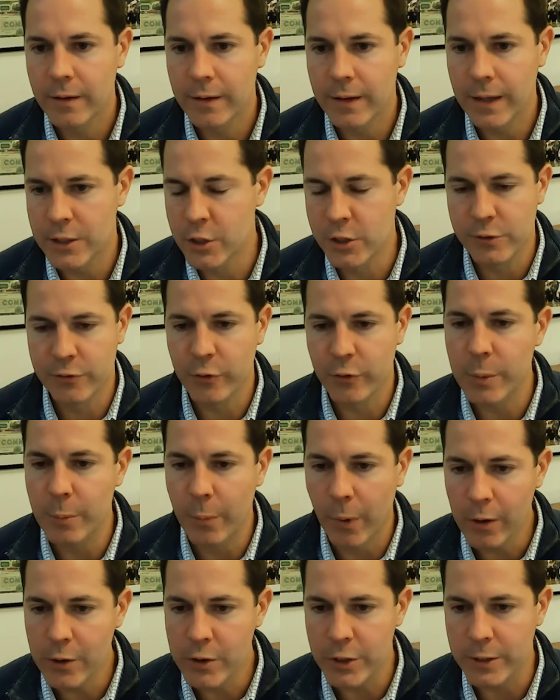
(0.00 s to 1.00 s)
that's just free
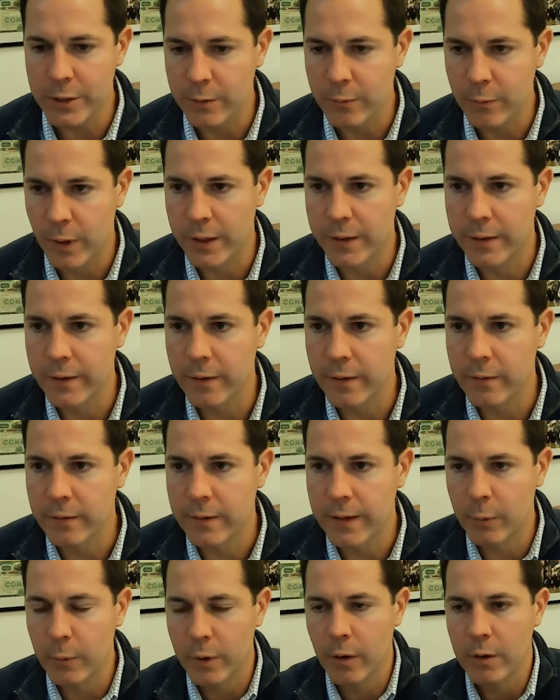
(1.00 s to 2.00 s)
margin right there.
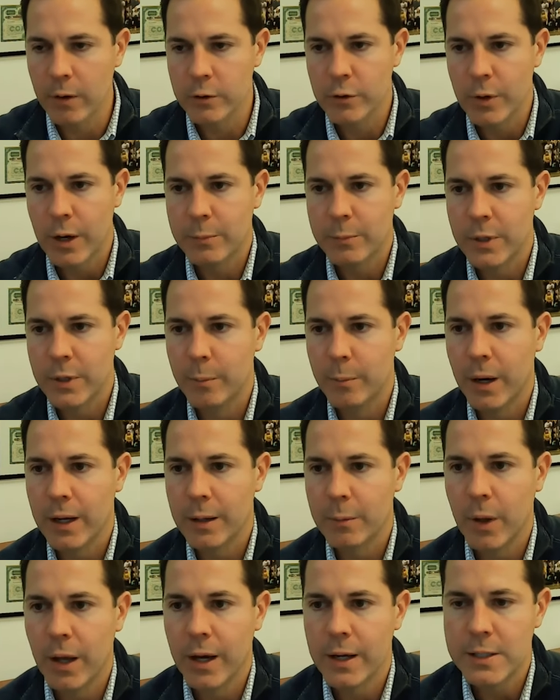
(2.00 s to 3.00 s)
That would all drop to the
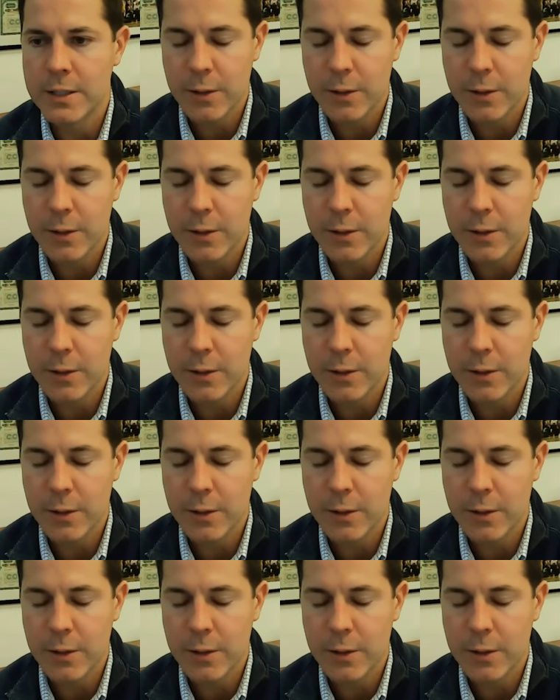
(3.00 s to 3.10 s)
bottom line.